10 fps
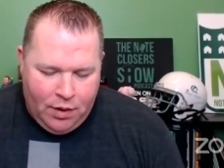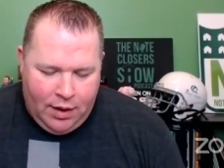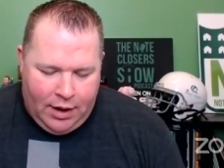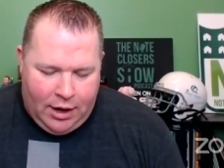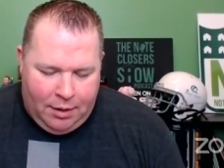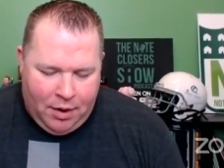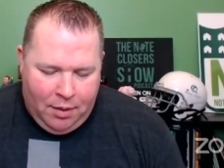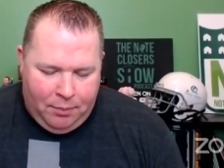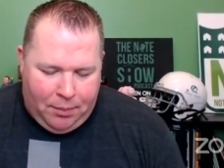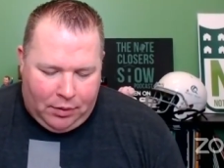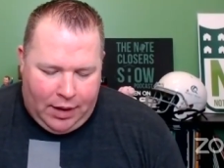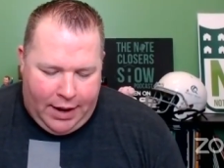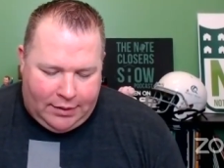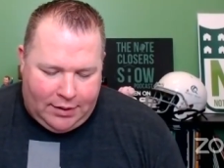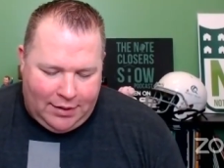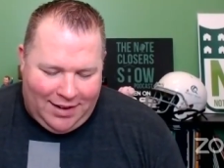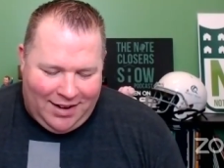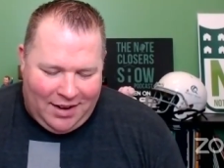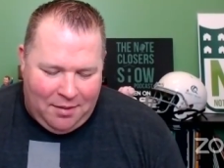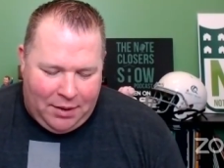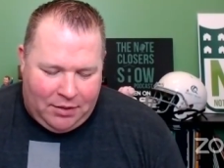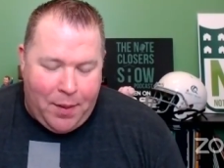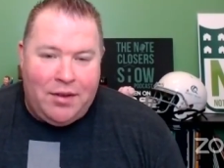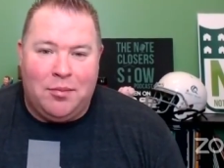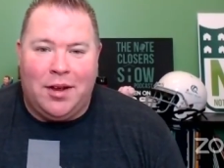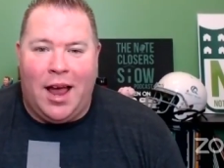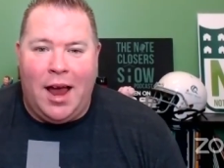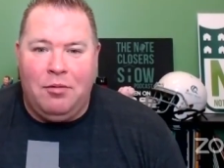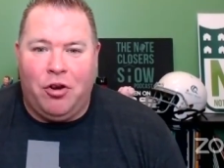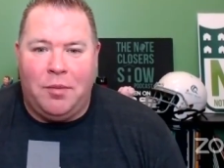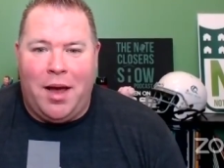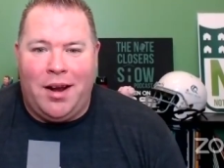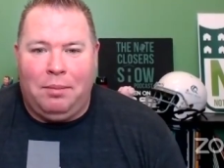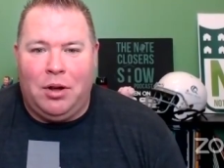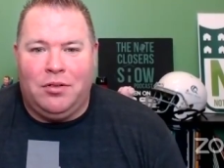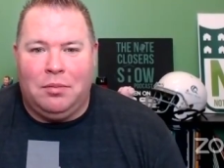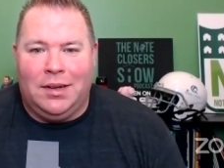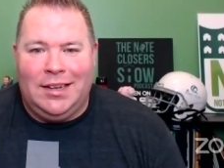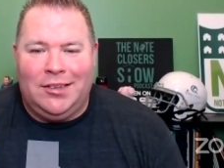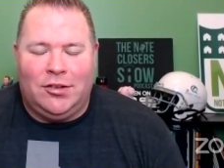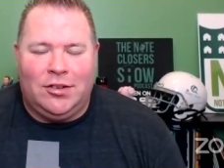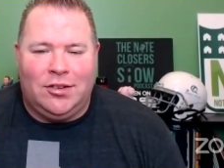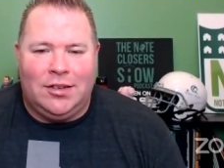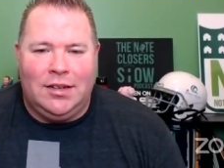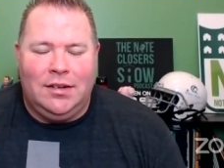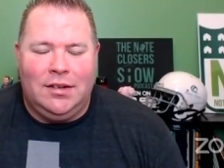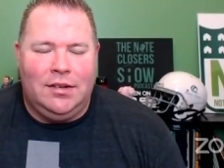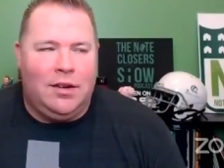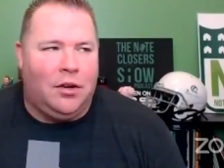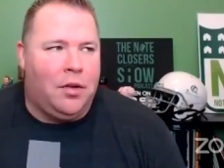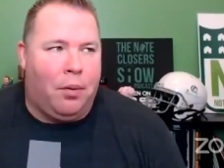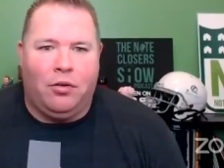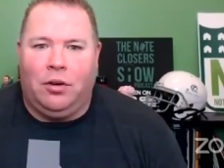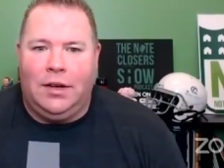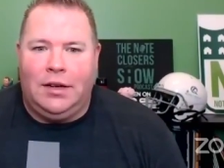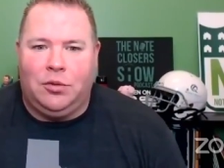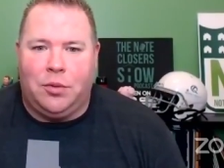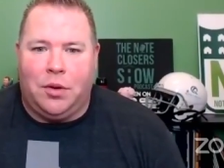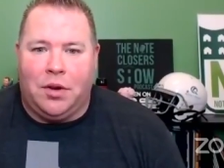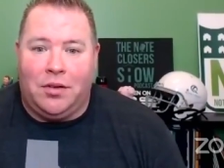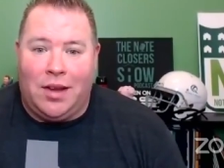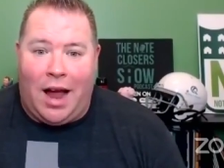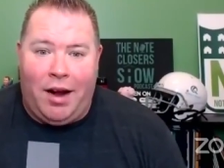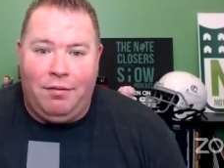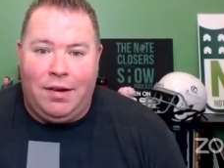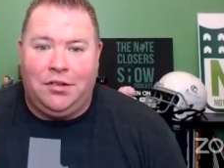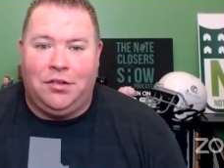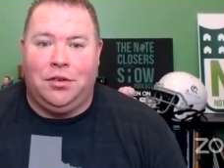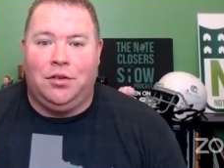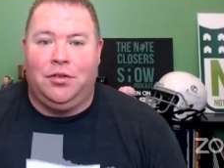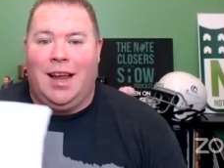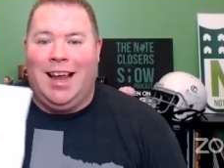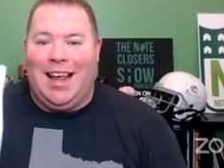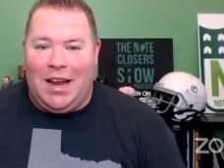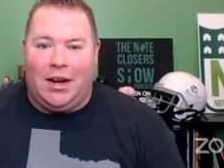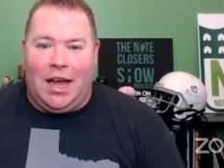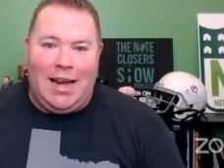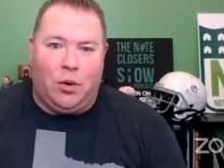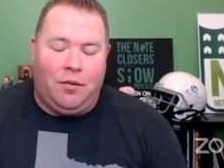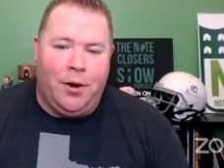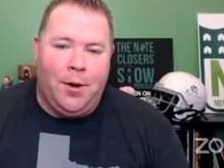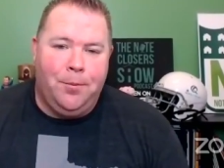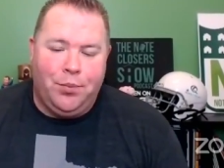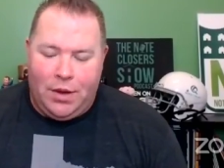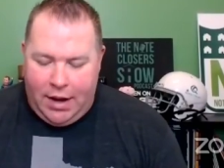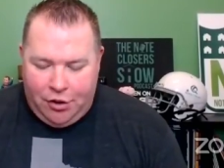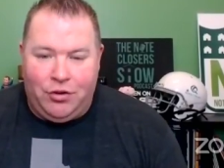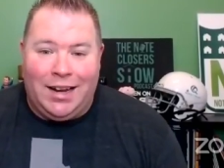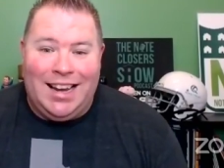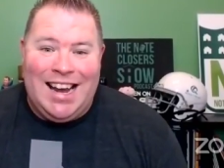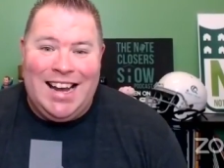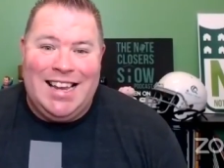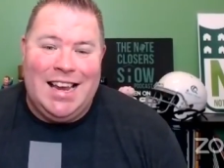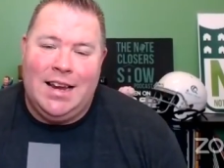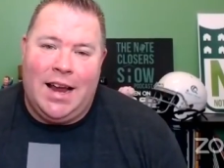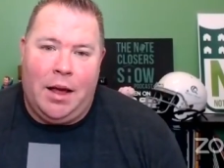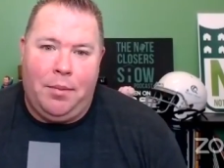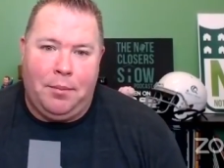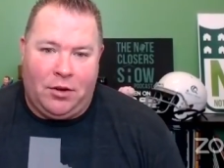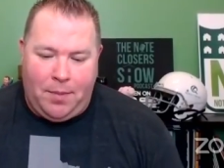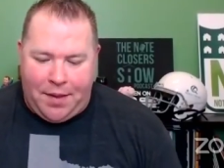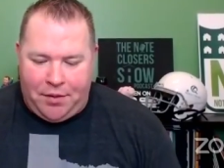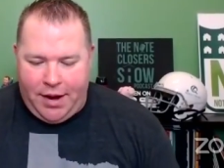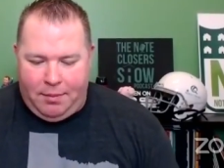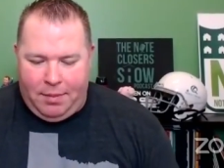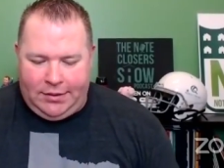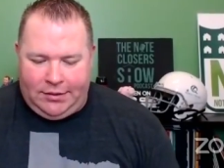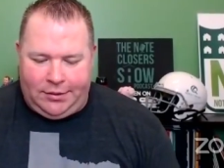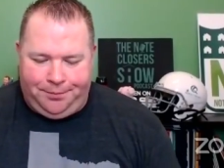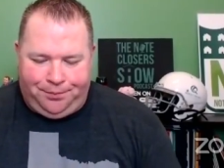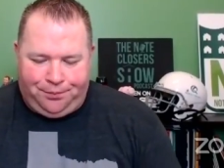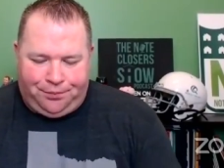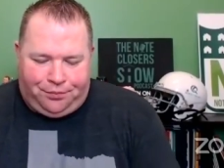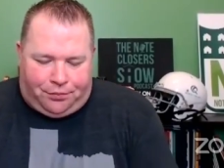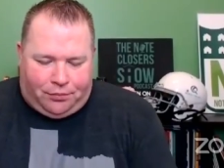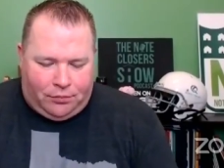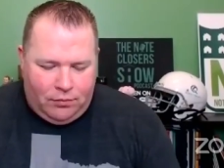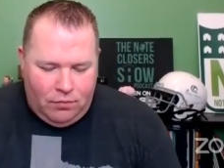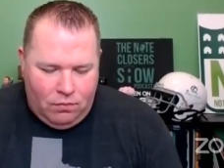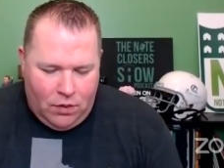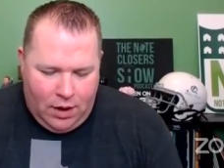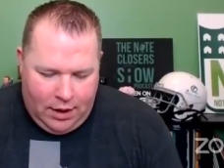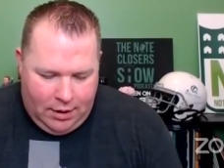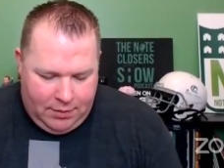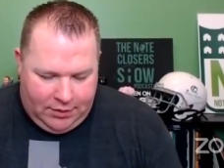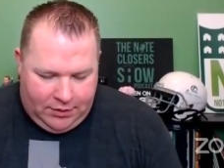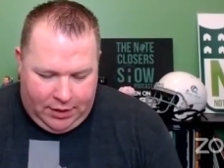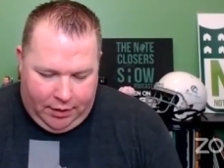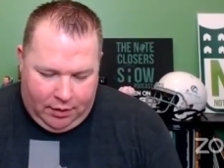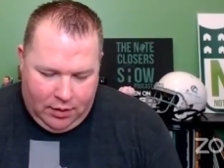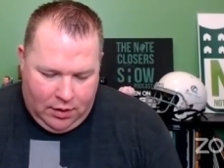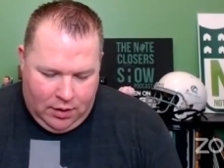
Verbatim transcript: Um, people liked uh, me spending some time showing them how to upload some lists know, the personal list, whether it's IRA investors, their contacts, whatever, and using LinkedIn to kind of help them expand the database. Um, let's see here.